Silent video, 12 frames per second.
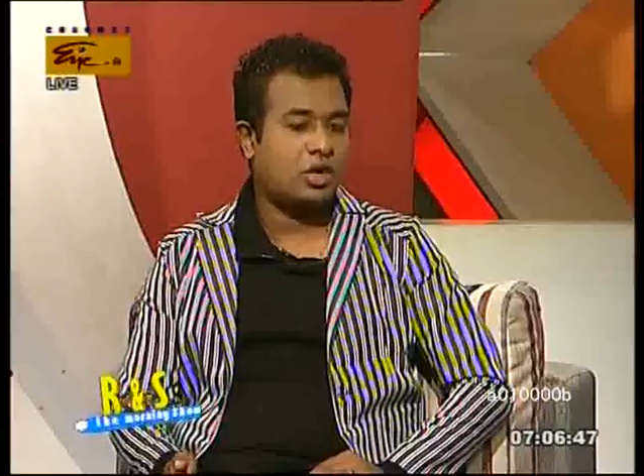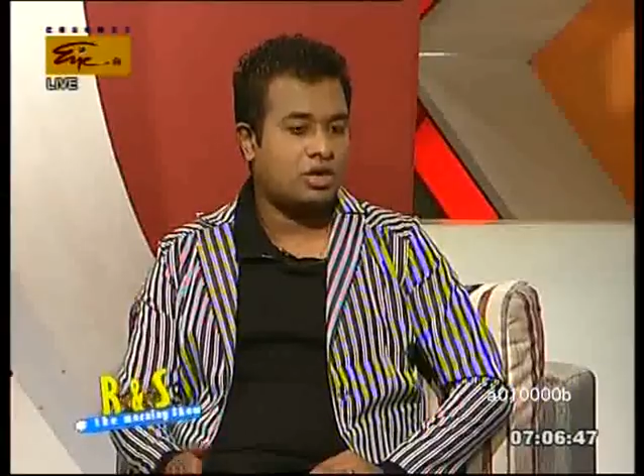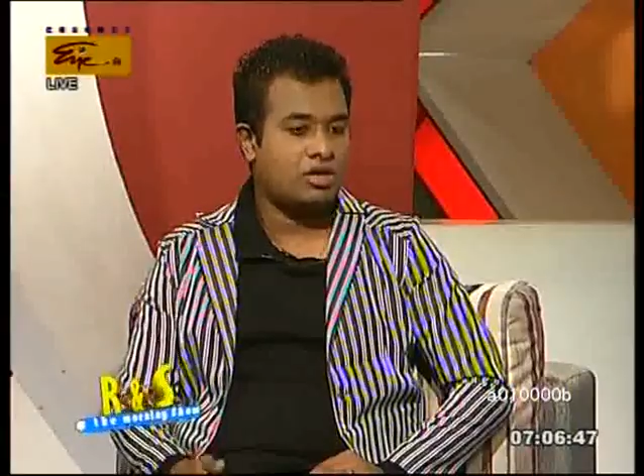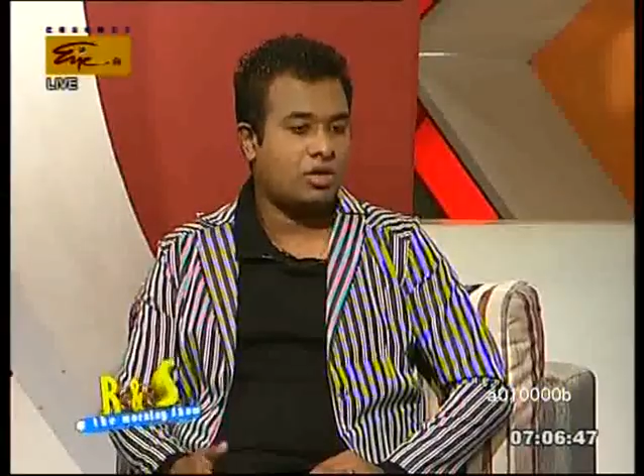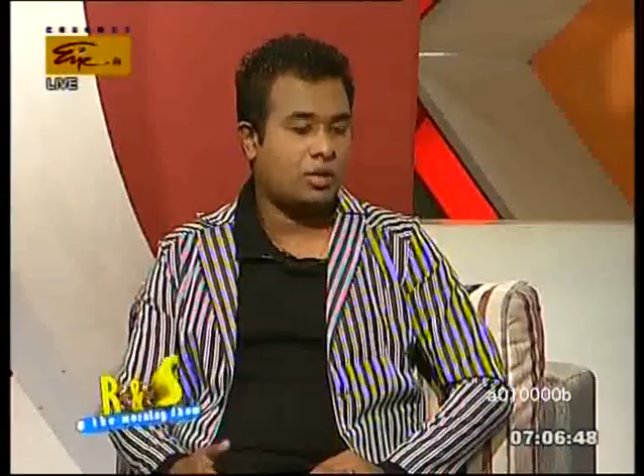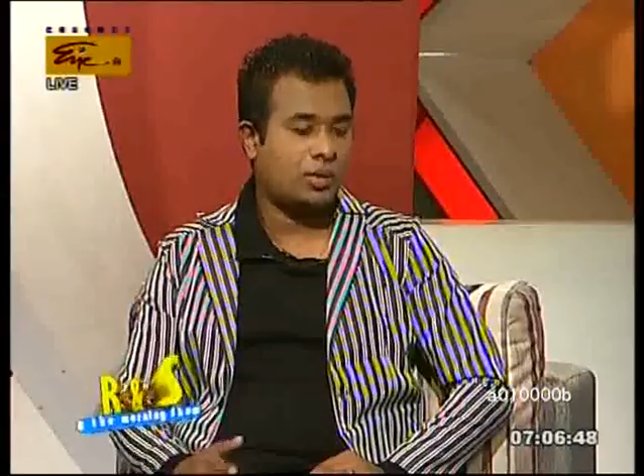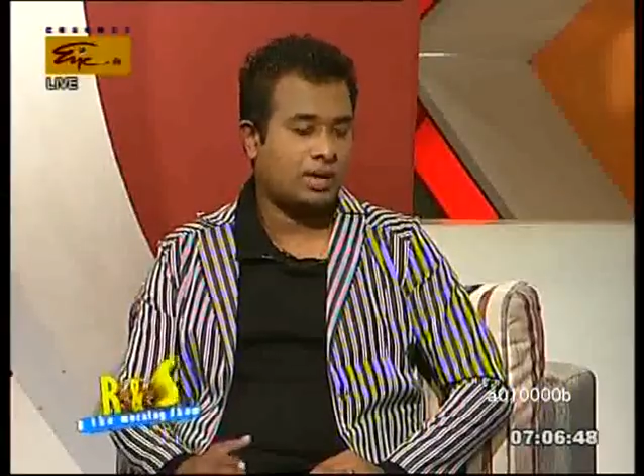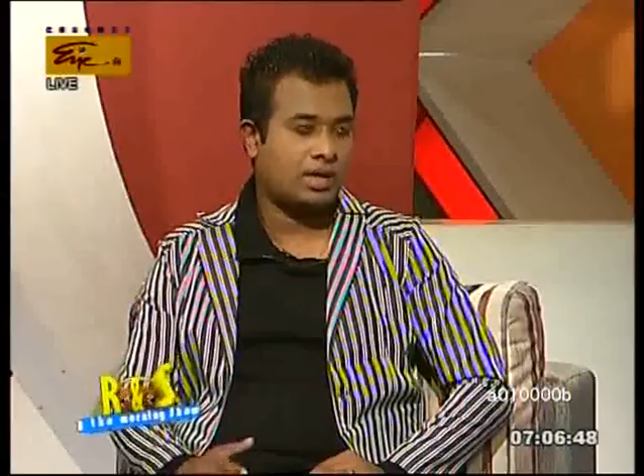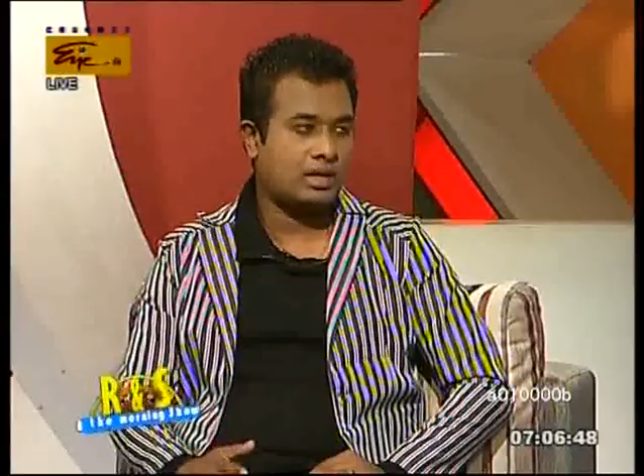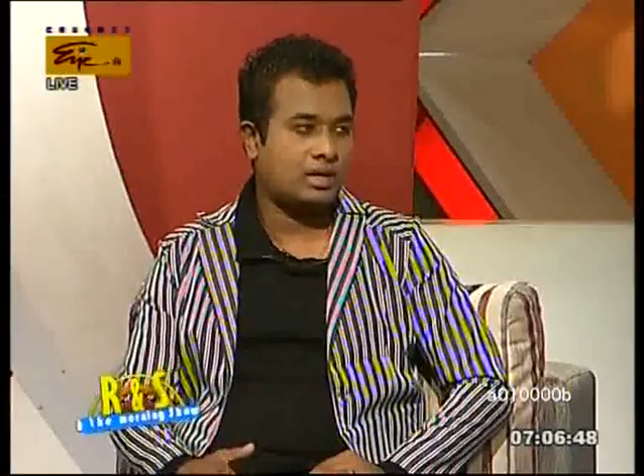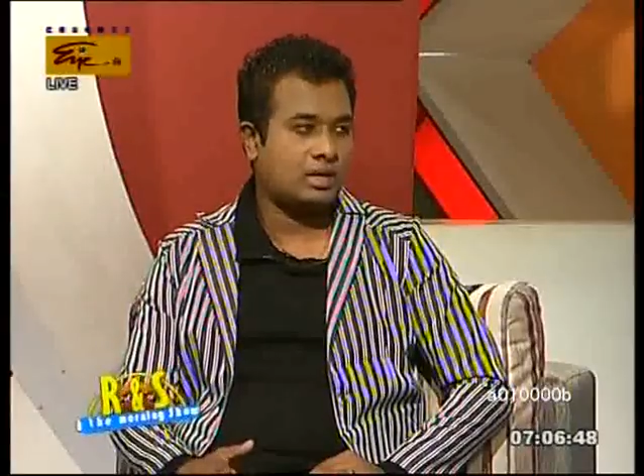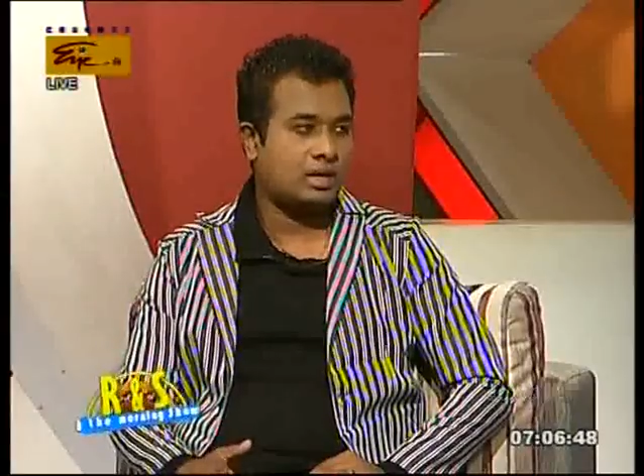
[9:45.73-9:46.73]
also over
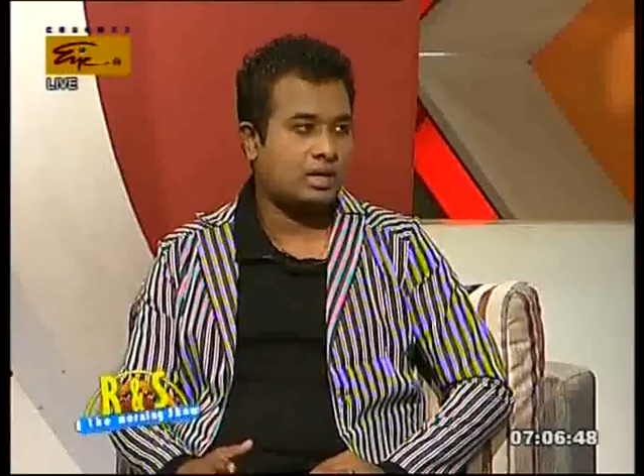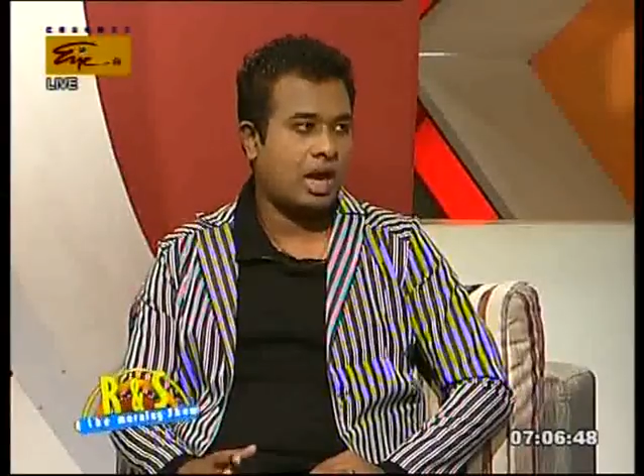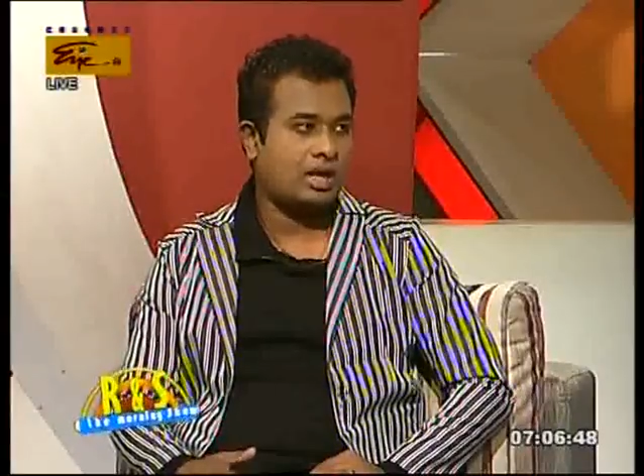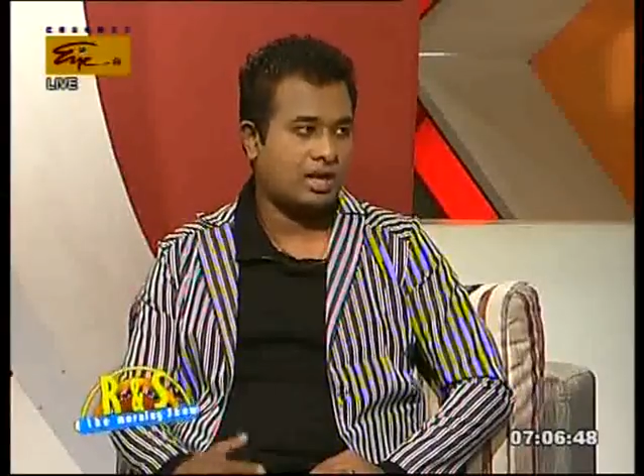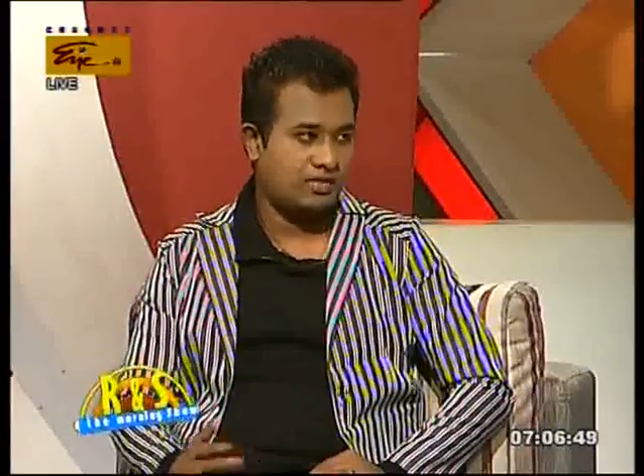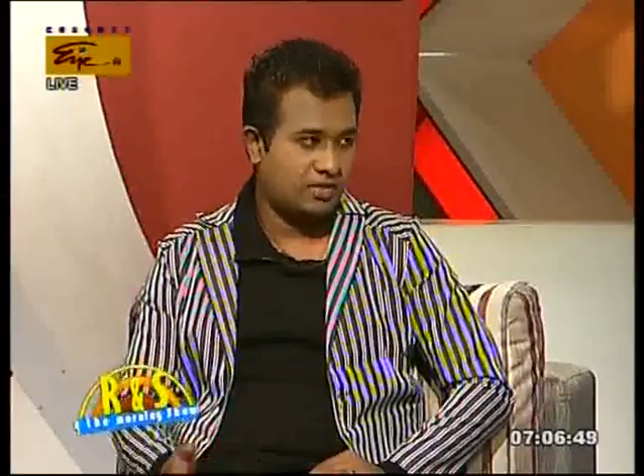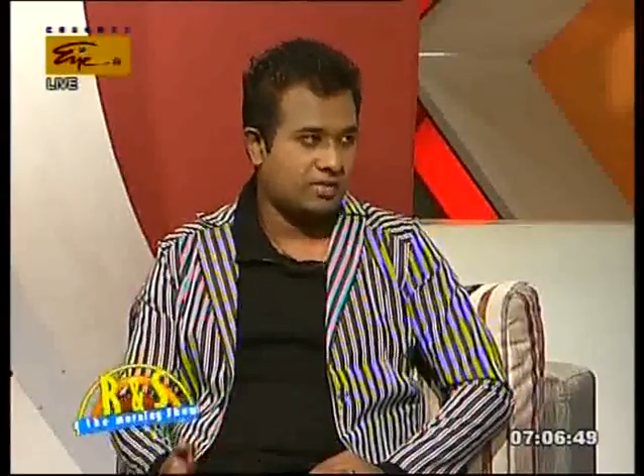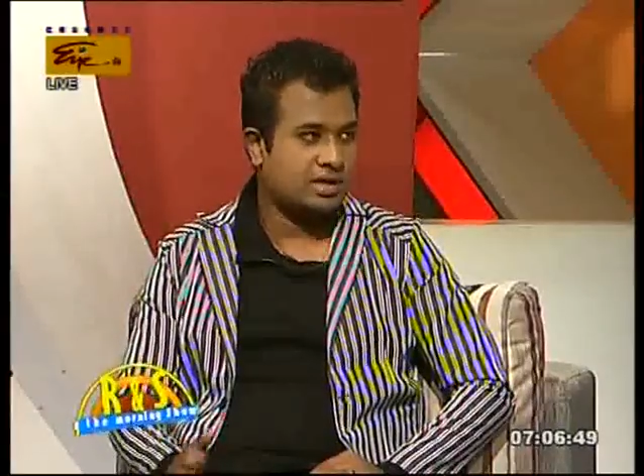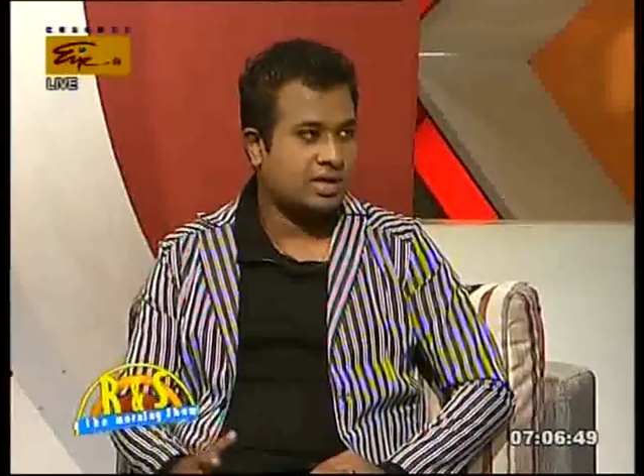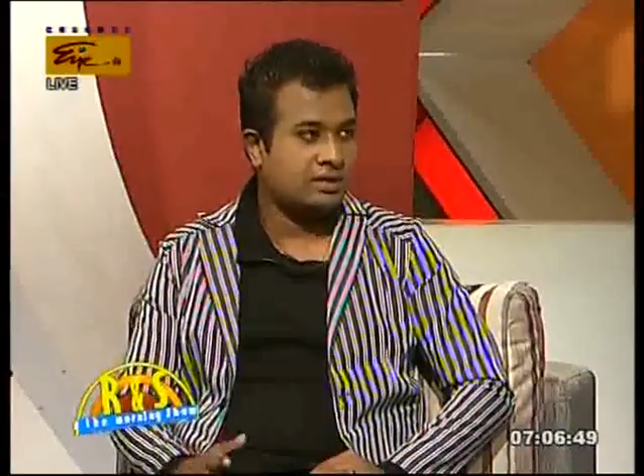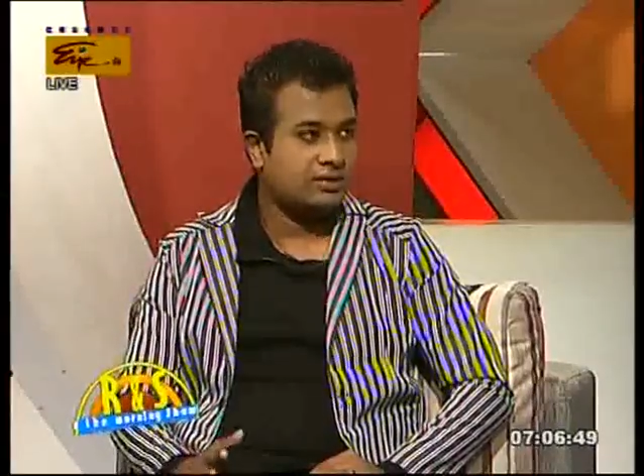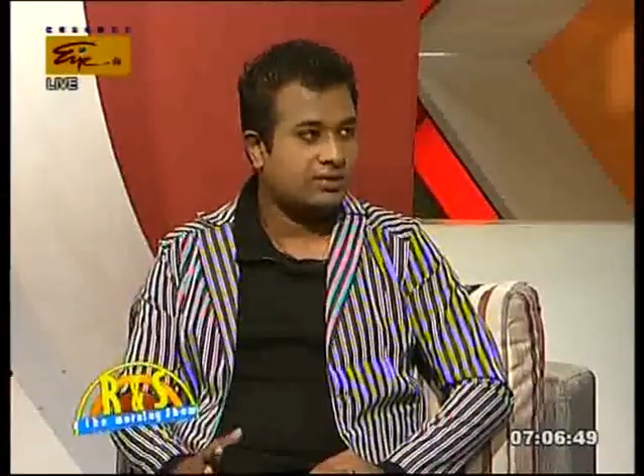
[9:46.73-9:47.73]
here at
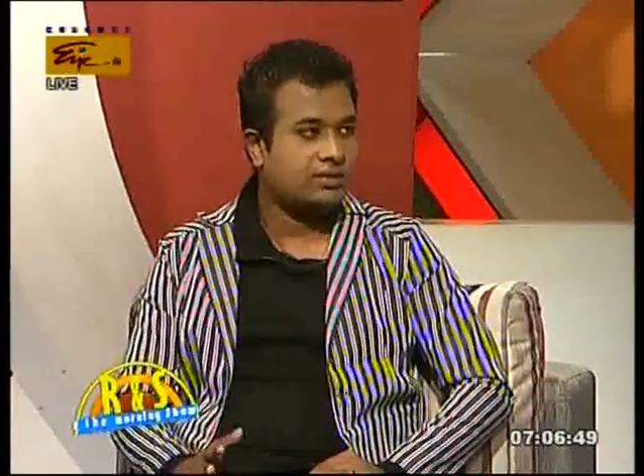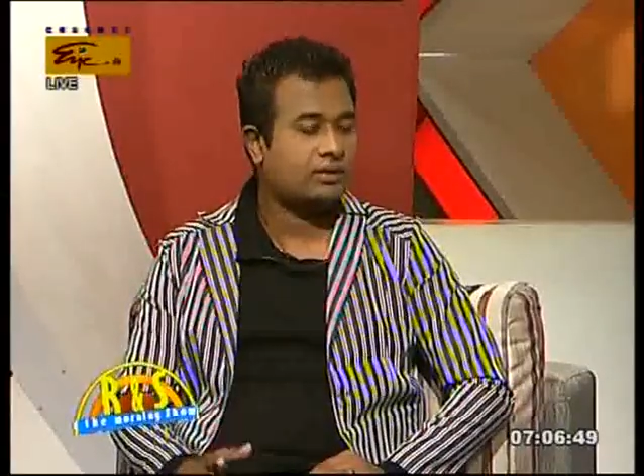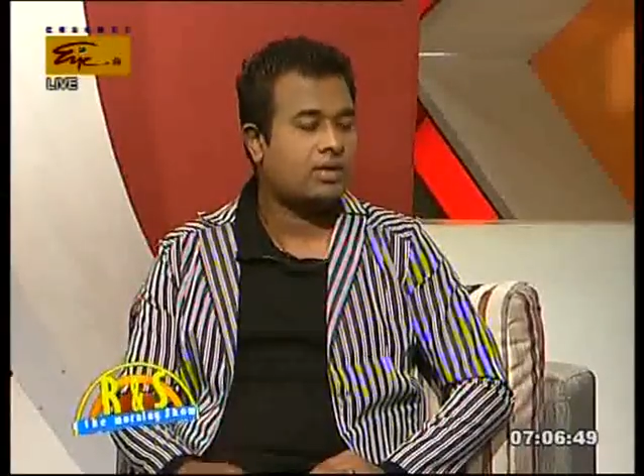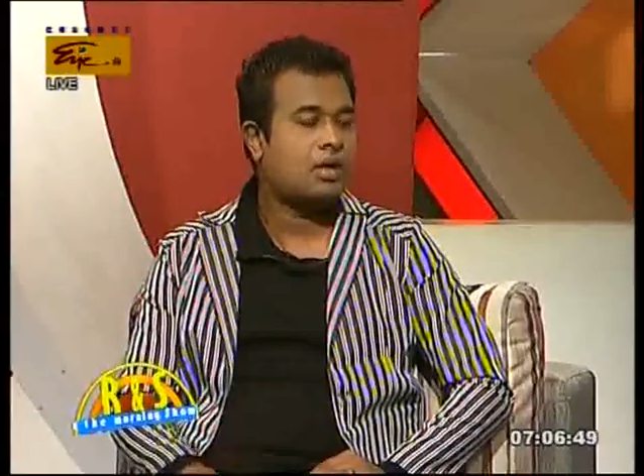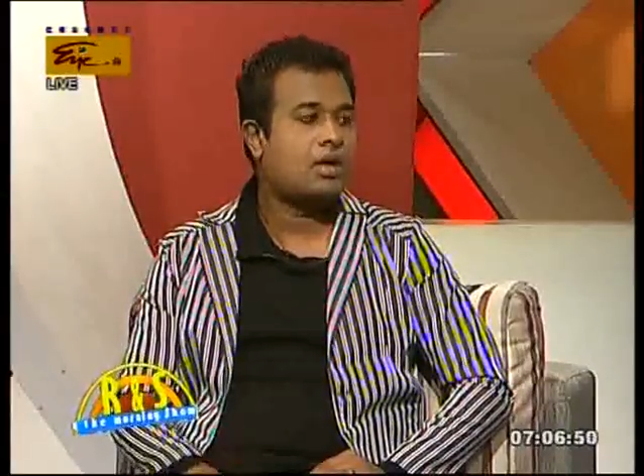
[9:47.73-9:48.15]
Informatics,